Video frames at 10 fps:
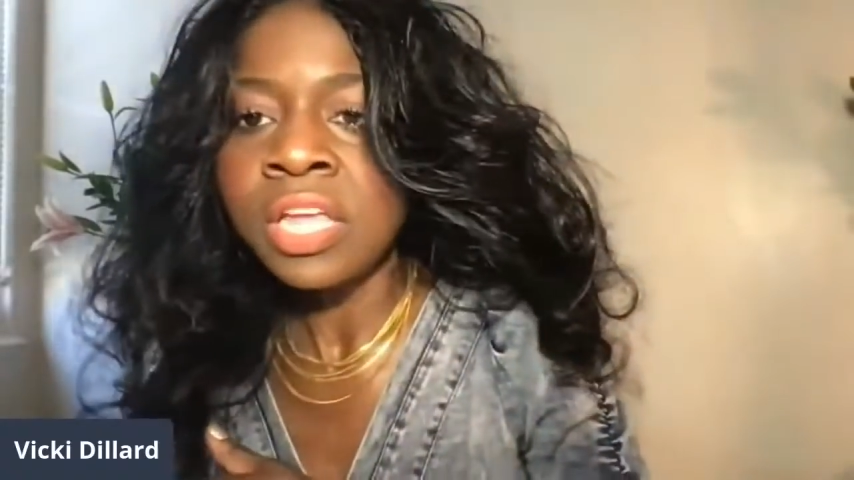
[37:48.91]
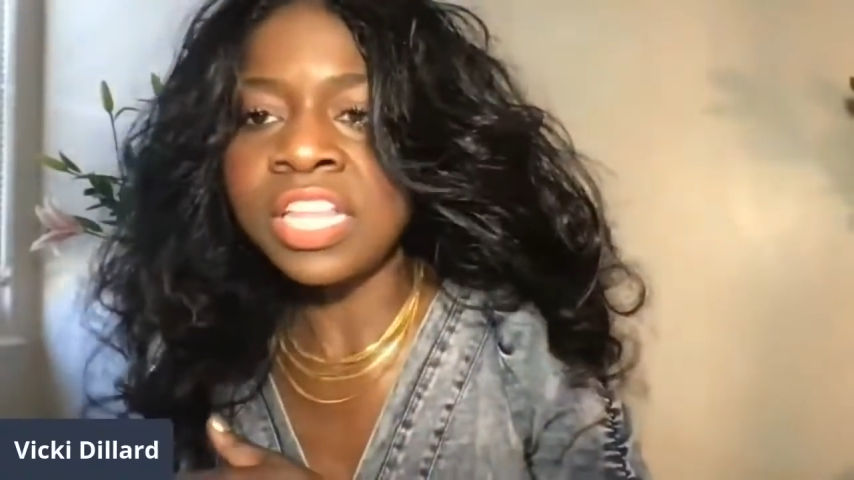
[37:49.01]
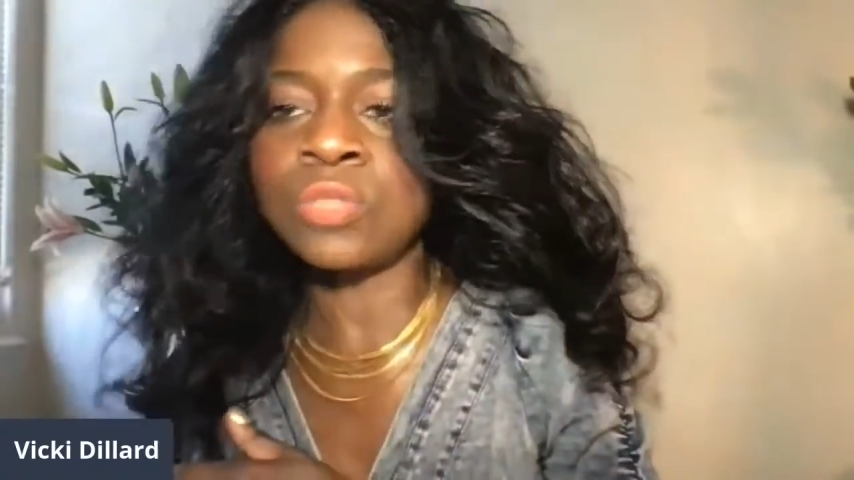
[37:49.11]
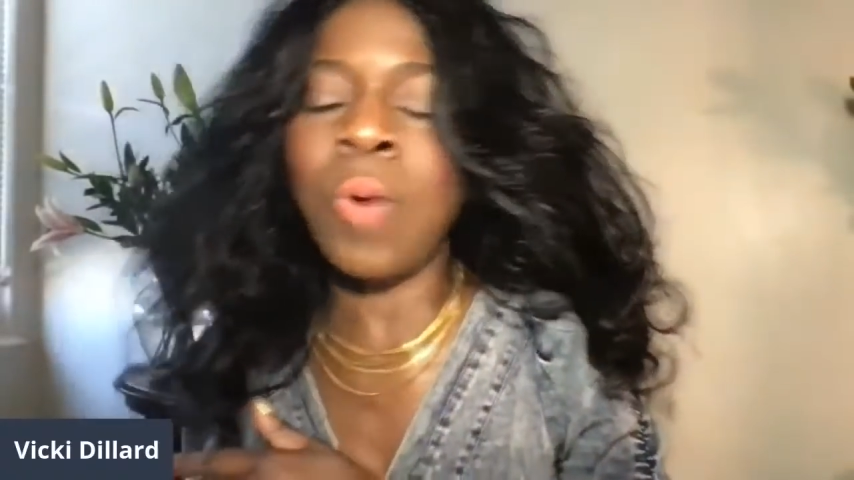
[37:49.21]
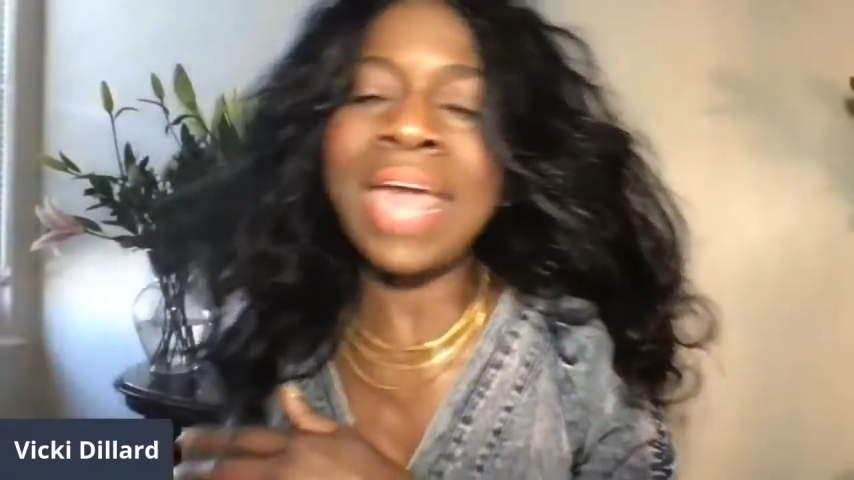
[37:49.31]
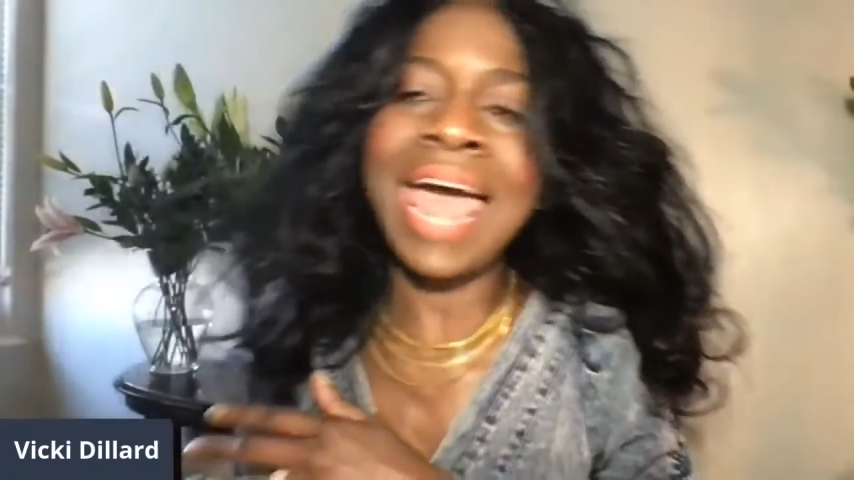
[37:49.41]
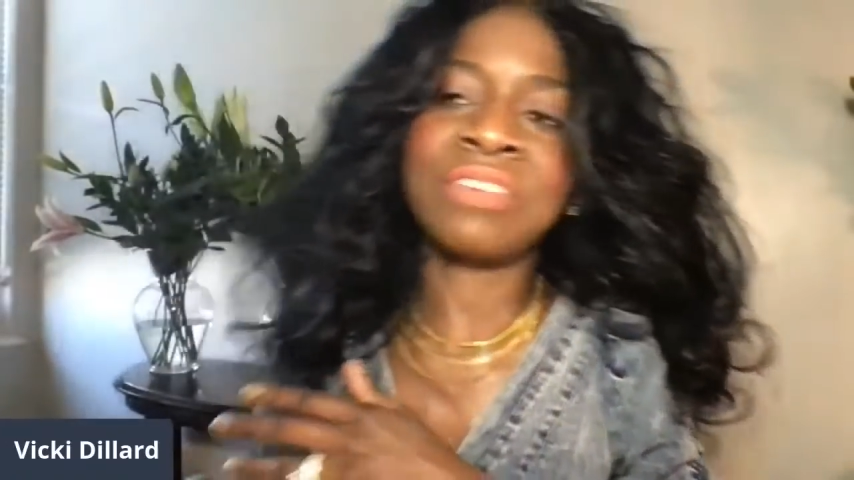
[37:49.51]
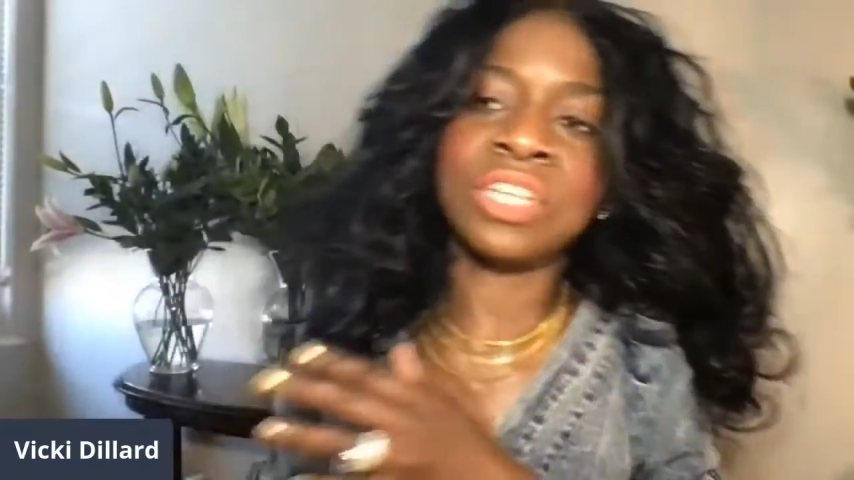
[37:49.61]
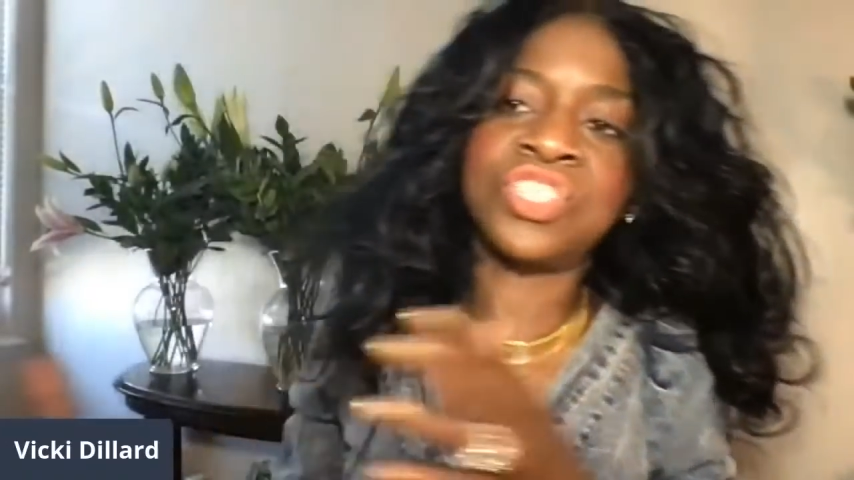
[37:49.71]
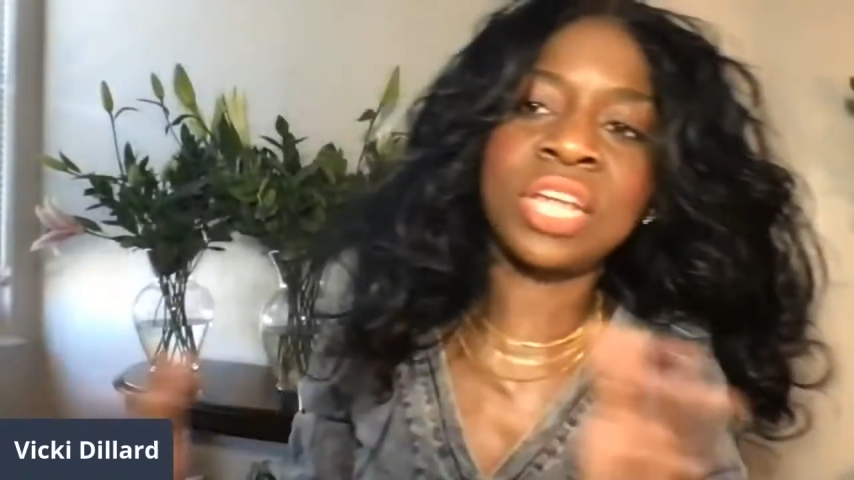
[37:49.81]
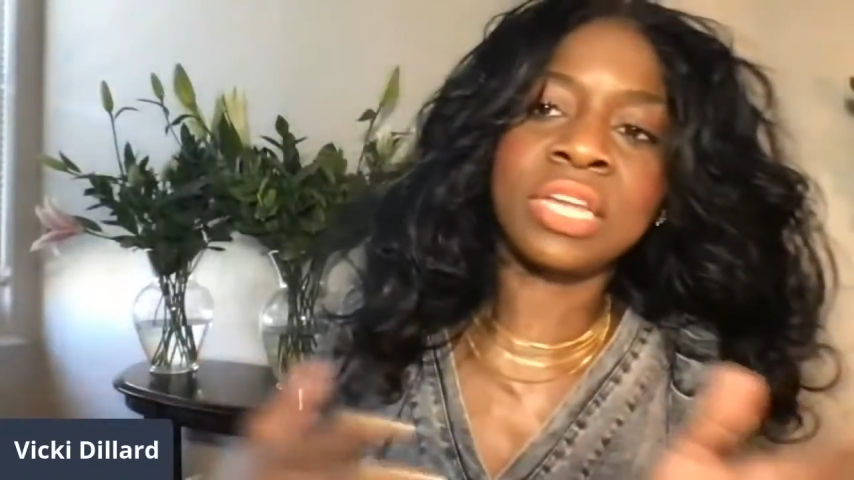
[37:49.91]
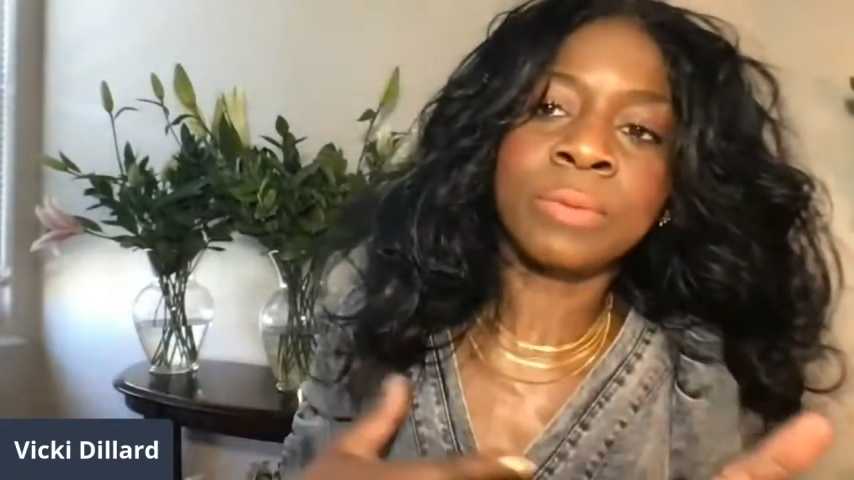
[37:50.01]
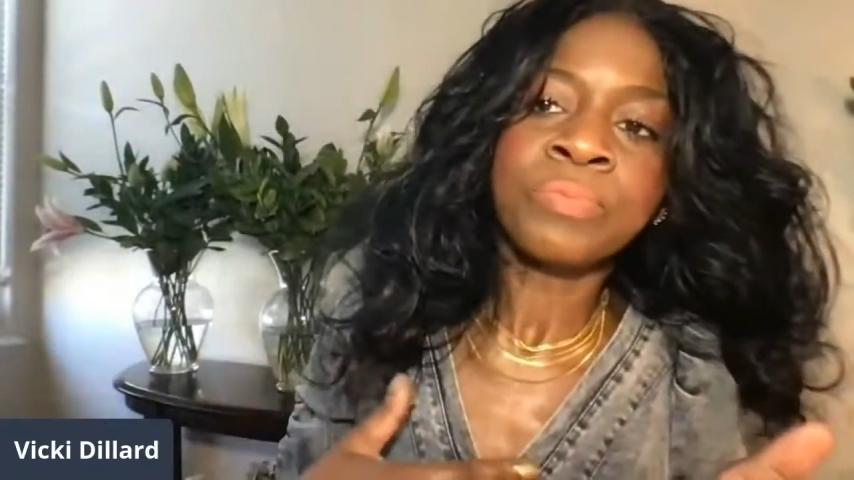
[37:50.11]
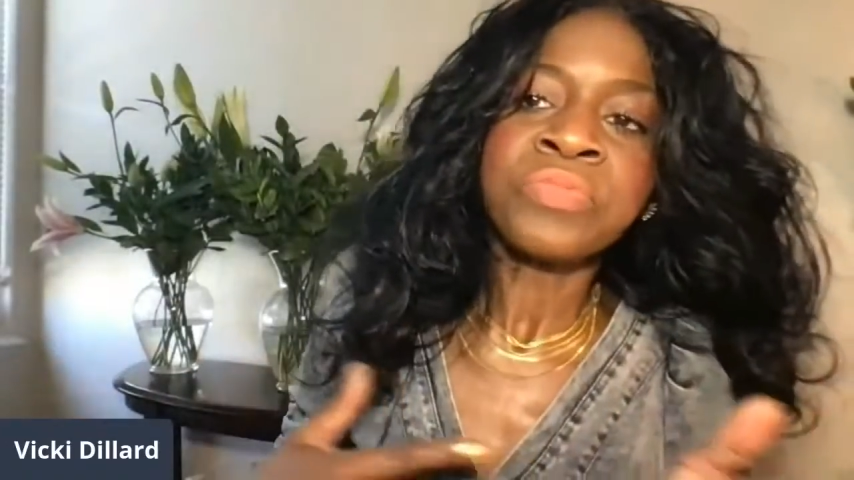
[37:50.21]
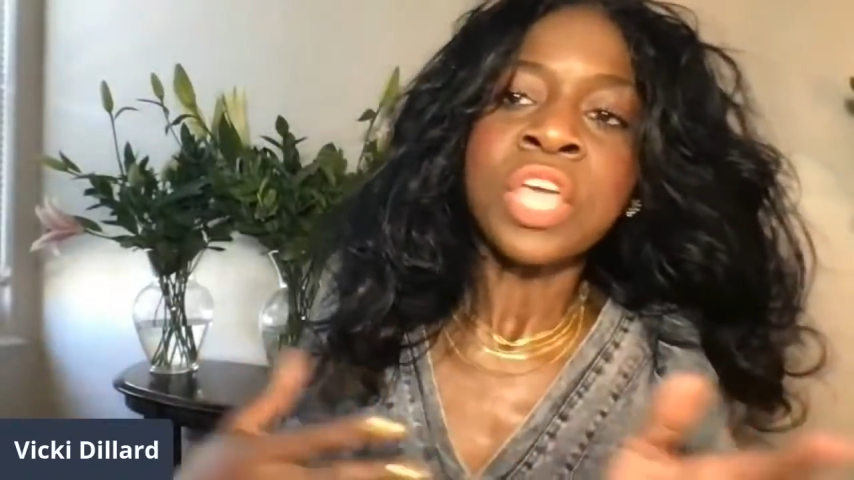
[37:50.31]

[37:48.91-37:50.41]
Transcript: this White House agenda